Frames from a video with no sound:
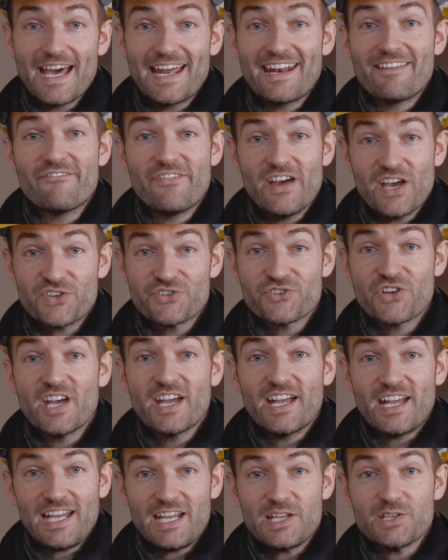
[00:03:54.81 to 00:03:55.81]
and invest
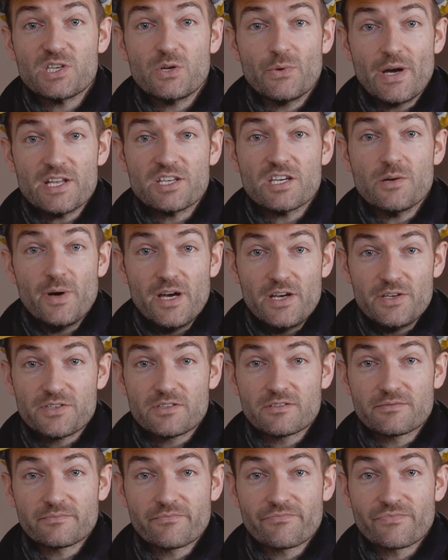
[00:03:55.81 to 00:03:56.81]
into
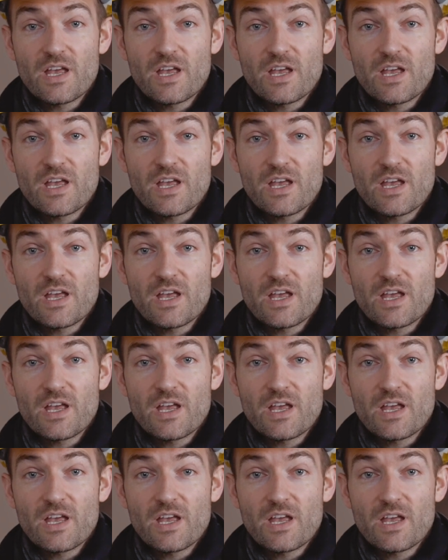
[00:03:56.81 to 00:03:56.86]
HMOs.